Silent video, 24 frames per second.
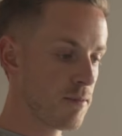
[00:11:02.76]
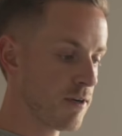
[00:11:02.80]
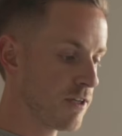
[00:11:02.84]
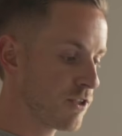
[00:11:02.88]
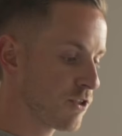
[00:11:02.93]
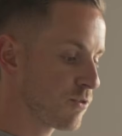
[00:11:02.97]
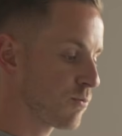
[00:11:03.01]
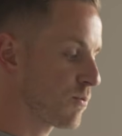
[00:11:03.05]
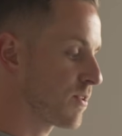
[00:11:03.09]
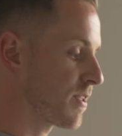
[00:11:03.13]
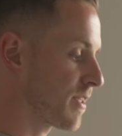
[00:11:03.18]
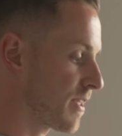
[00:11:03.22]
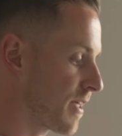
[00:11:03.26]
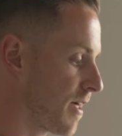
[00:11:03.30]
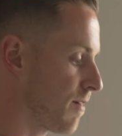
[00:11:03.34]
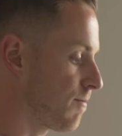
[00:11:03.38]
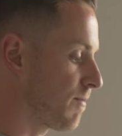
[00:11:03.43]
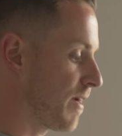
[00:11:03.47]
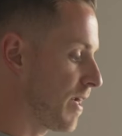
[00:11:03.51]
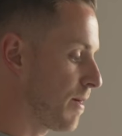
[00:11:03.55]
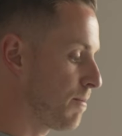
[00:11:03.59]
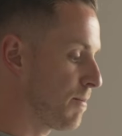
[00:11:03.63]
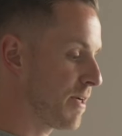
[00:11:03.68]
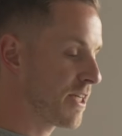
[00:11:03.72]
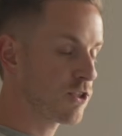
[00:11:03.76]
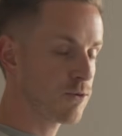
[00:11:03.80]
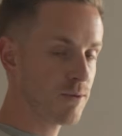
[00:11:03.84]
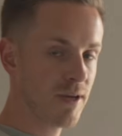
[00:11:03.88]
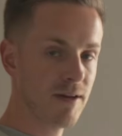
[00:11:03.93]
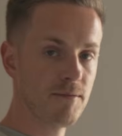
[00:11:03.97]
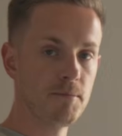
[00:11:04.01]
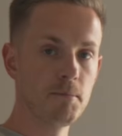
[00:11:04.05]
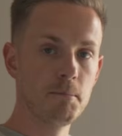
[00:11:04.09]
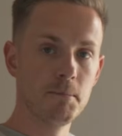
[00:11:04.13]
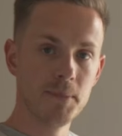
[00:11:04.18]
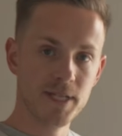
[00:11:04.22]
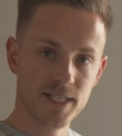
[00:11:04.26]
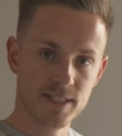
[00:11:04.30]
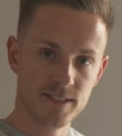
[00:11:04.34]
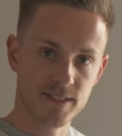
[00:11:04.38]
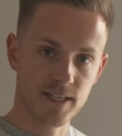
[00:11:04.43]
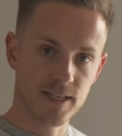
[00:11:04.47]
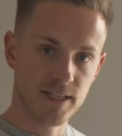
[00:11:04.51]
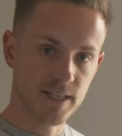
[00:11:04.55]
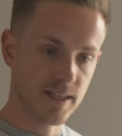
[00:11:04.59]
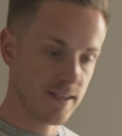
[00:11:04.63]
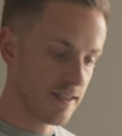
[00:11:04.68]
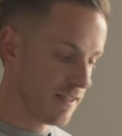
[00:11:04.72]
but I just wanted to come around and make sure we haven't missed
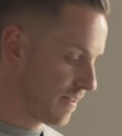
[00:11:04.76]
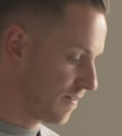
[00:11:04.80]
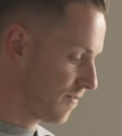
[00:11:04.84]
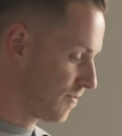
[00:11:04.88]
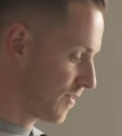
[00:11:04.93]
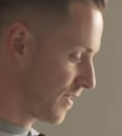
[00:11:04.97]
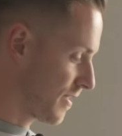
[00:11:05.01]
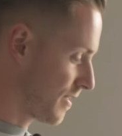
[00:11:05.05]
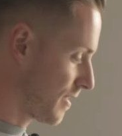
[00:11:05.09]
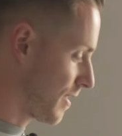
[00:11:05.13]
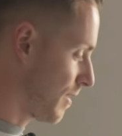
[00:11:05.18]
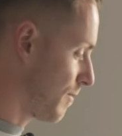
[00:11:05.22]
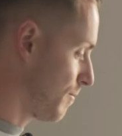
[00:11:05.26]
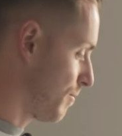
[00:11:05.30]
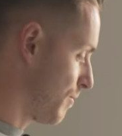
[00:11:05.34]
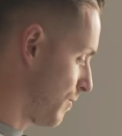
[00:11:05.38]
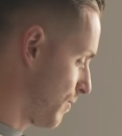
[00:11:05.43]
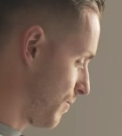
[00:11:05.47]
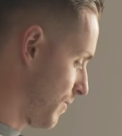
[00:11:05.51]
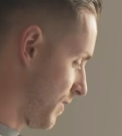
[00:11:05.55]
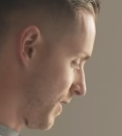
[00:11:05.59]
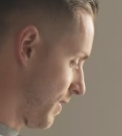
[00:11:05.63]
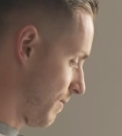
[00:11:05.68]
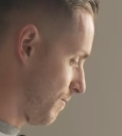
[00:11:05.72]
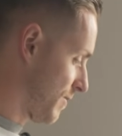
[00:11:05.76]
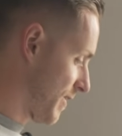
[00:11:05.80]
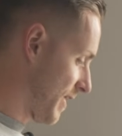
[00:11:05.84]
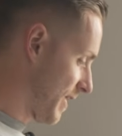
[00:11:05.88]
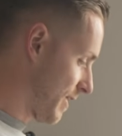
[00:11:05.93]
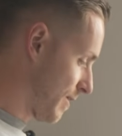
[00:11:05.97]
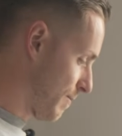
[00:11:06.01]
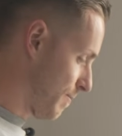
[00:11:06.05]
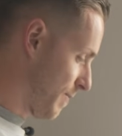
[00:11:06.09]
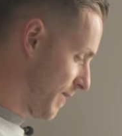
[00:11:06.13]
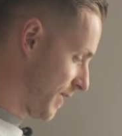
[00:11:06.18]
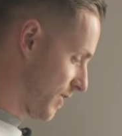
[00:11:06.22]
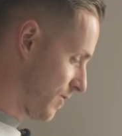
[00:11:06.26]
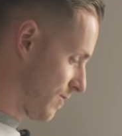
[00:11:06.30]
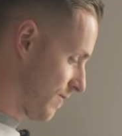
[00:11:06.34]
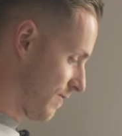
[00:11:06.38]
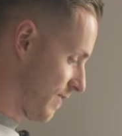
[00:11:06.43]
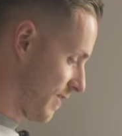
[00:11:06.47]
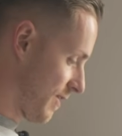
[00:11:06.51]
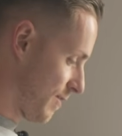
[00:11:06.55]
anything. For example, you know, I'm taking a picture of